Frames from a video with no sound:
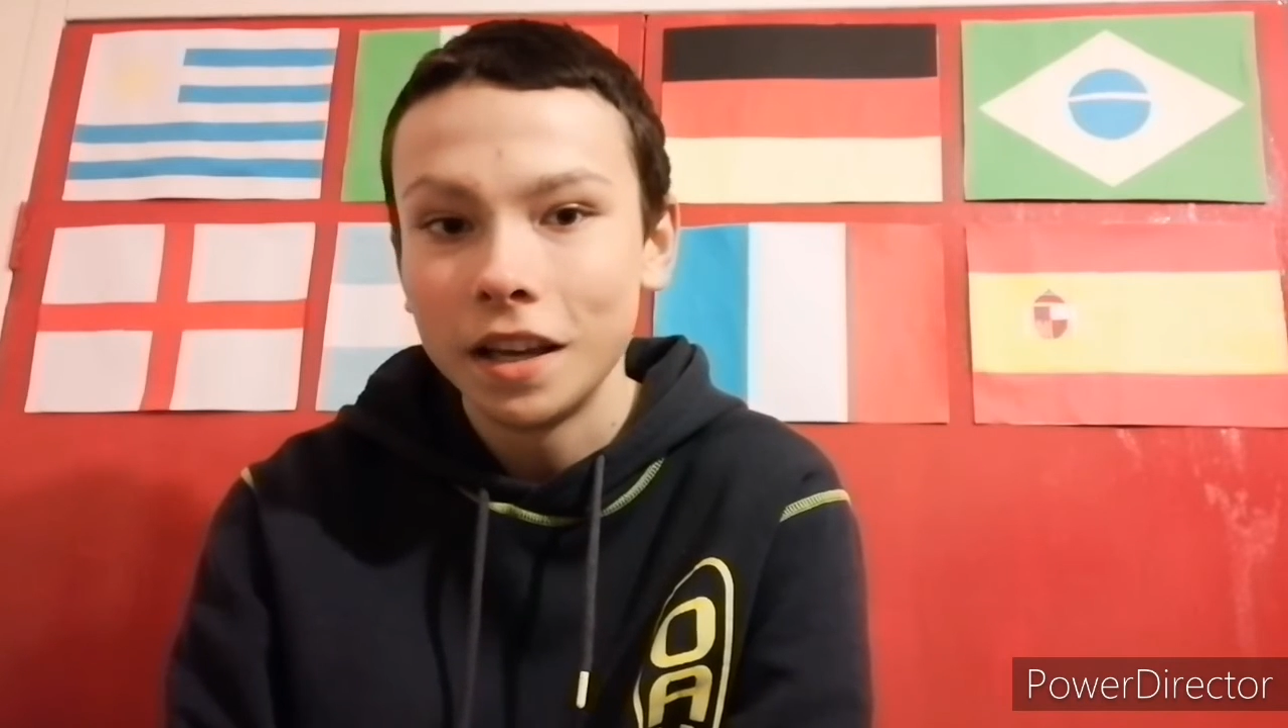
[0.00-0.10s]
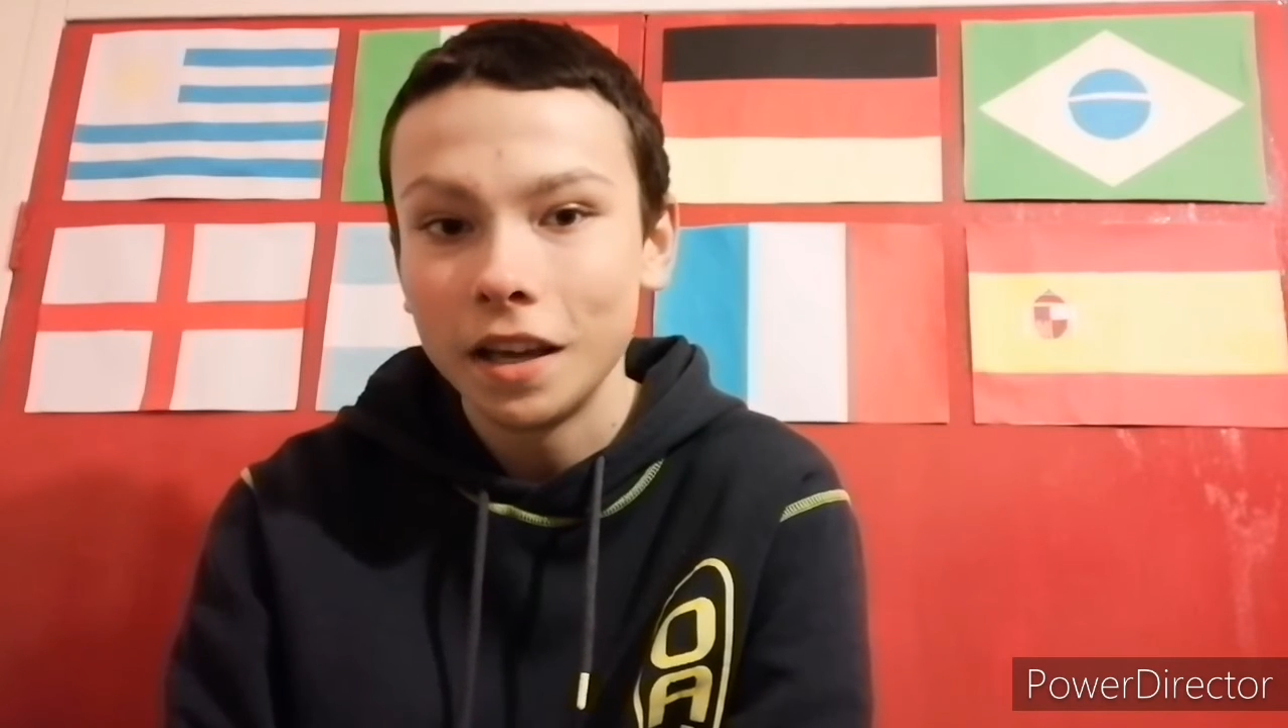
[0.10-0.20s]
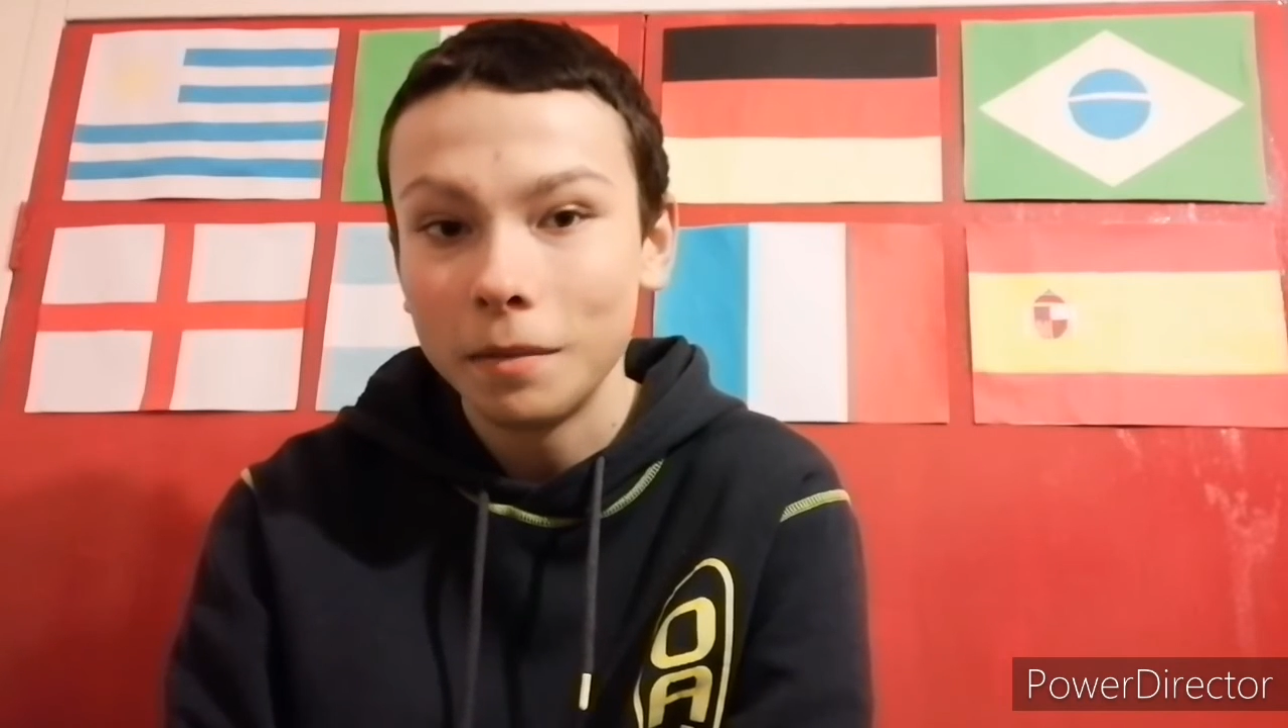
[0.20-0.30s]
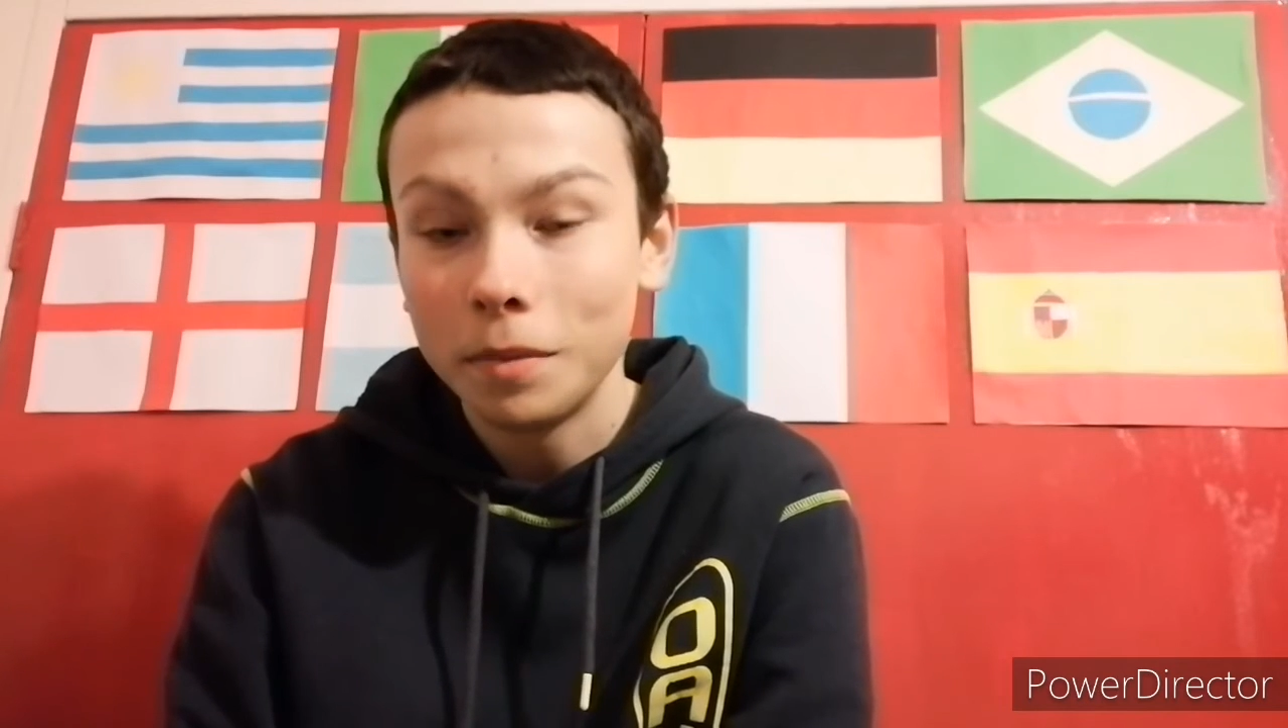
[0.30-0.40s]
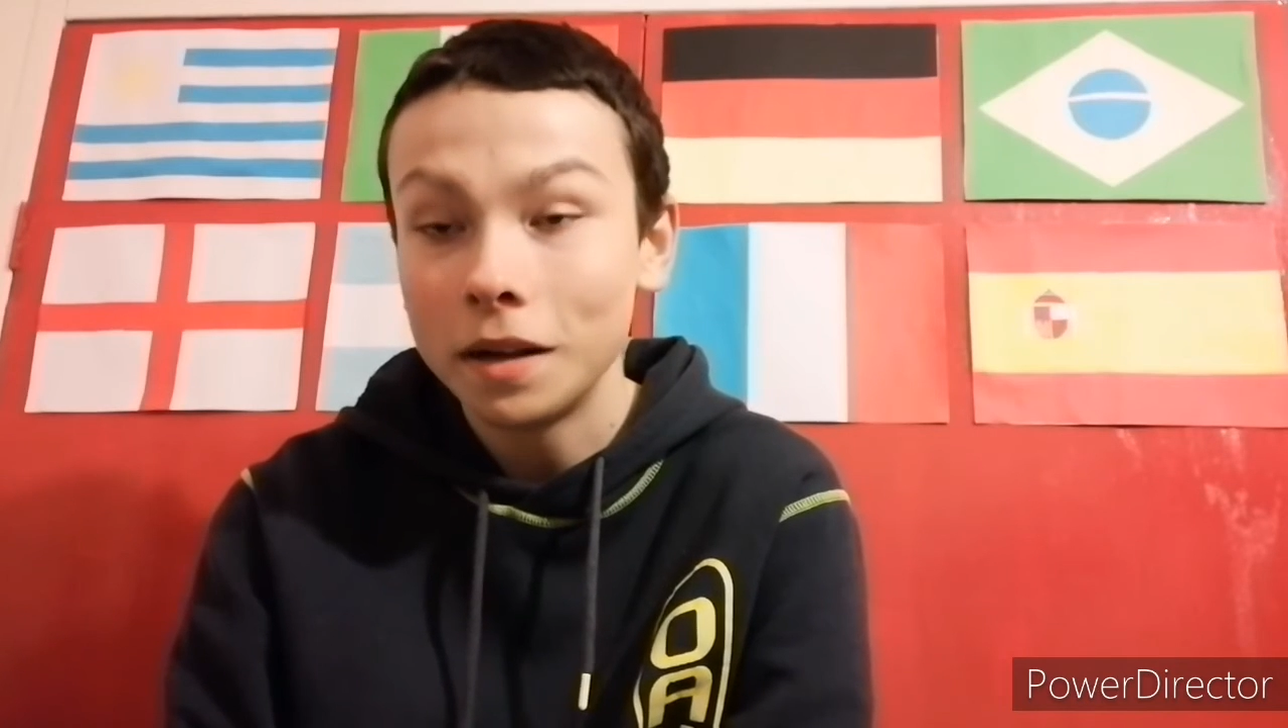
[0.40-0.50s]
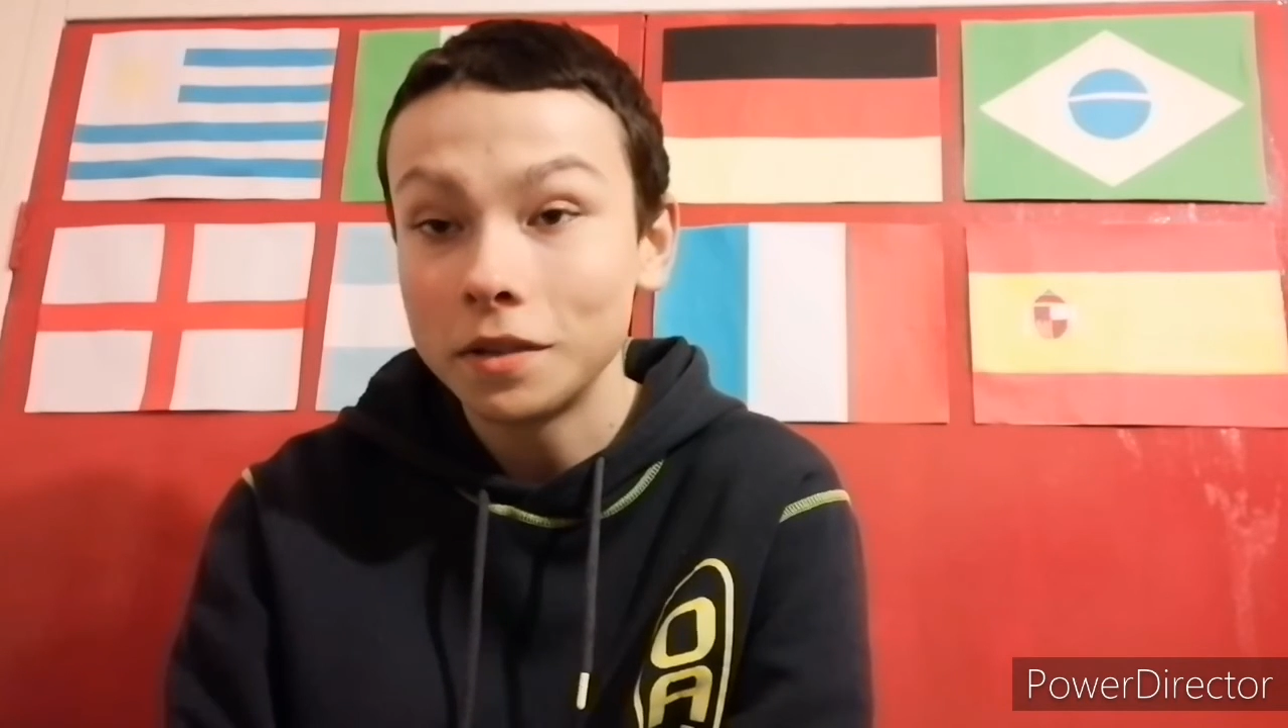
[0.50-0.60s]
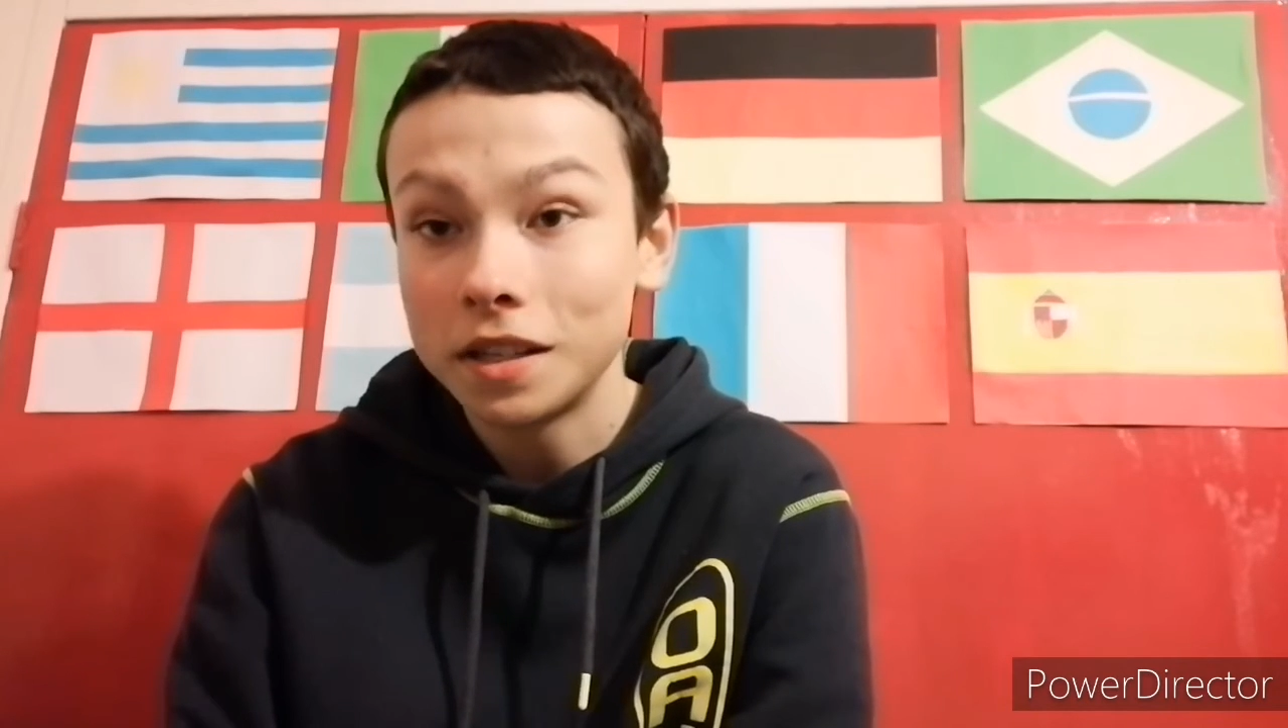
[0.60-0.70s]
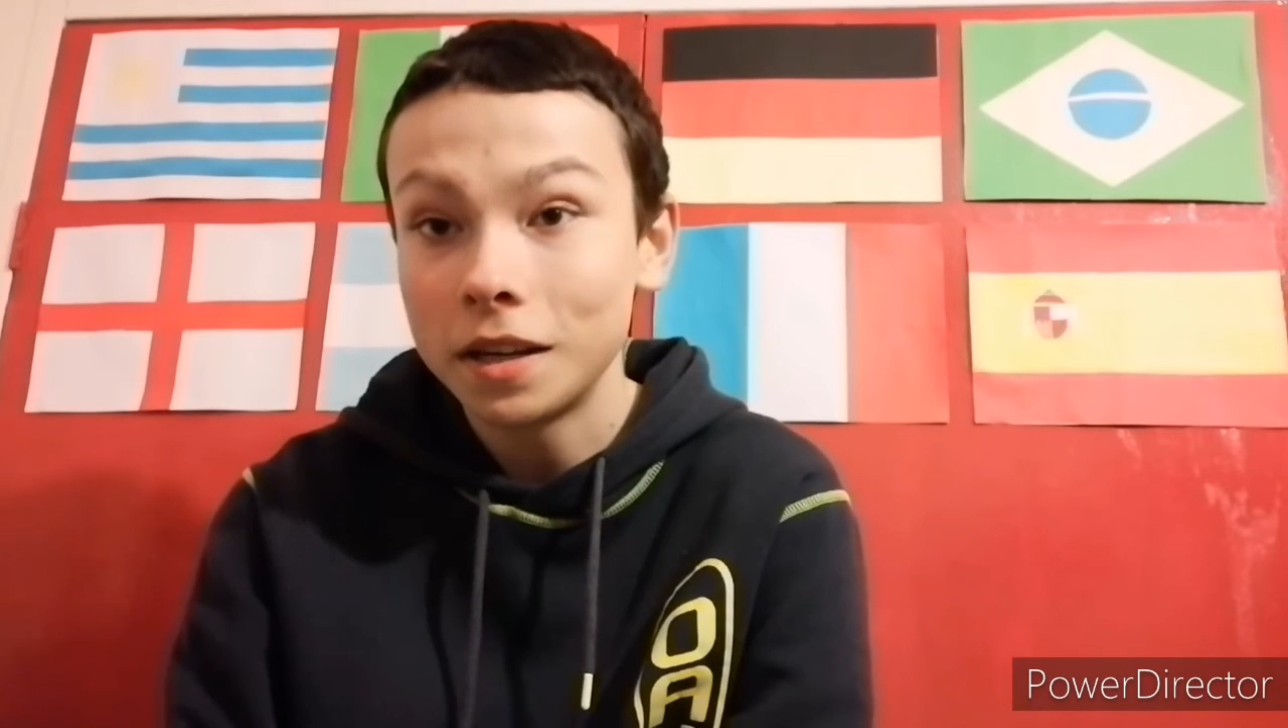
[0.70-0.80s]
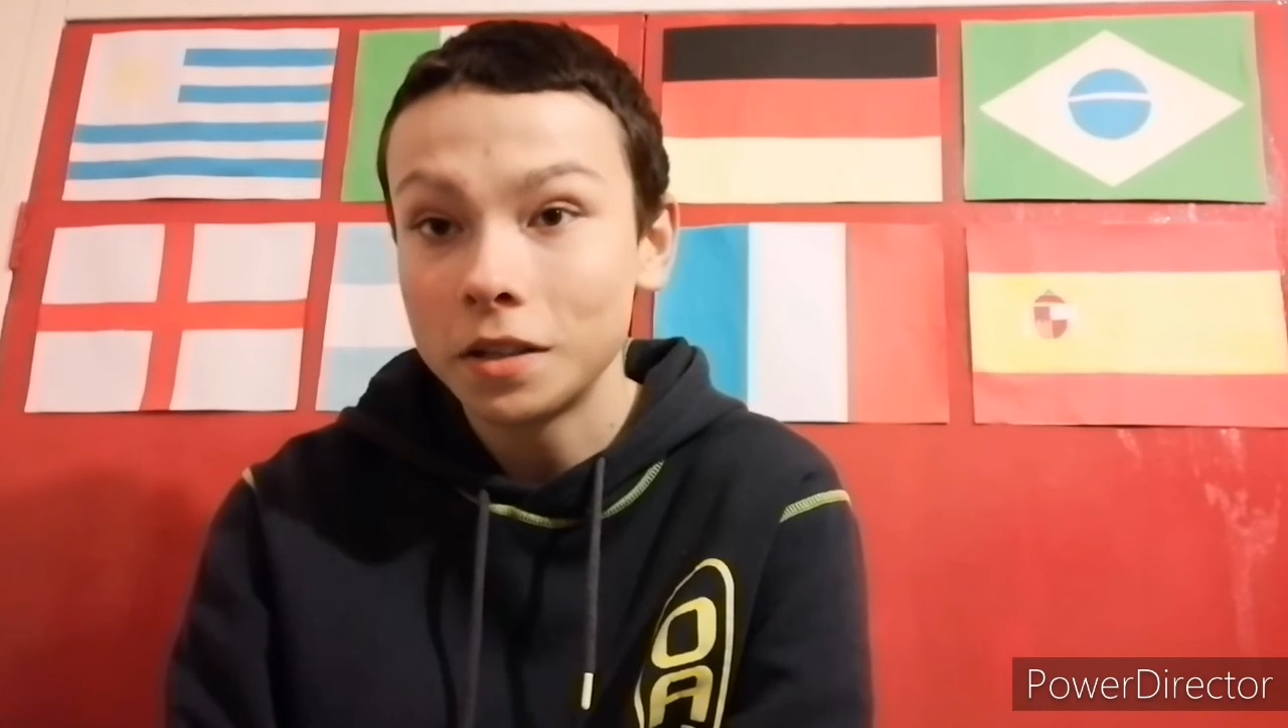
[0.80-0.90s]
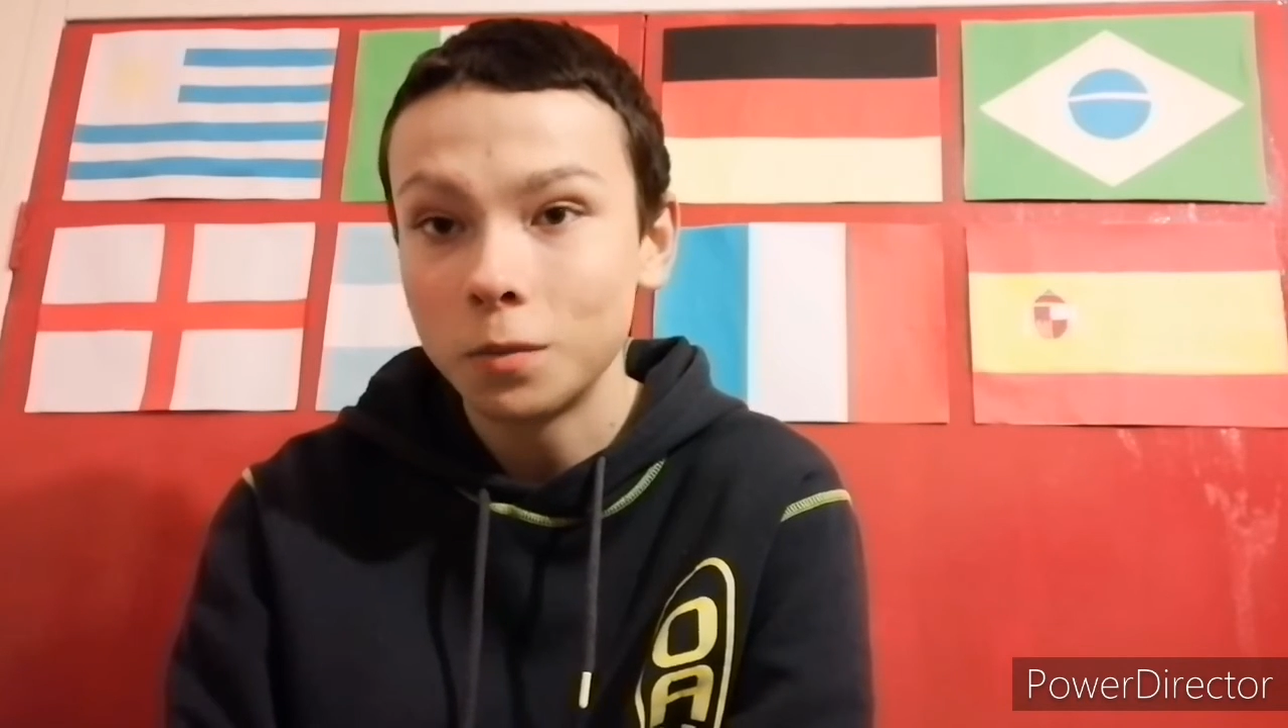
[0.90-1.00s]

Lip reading: it bounced out